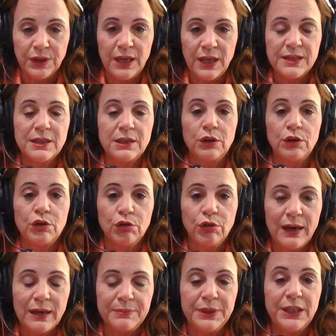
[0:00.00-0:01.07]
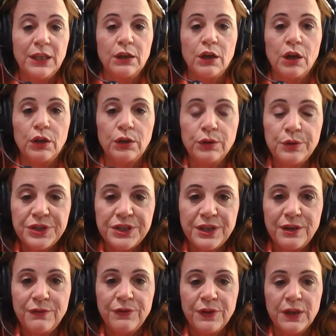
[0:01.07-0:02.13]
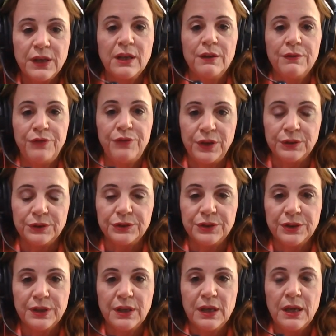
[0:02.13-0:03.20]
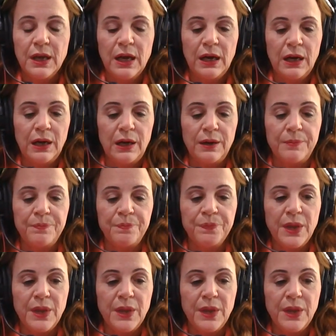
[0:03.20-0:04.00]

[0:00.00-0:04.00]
It is an incredibly inclusive field. Um,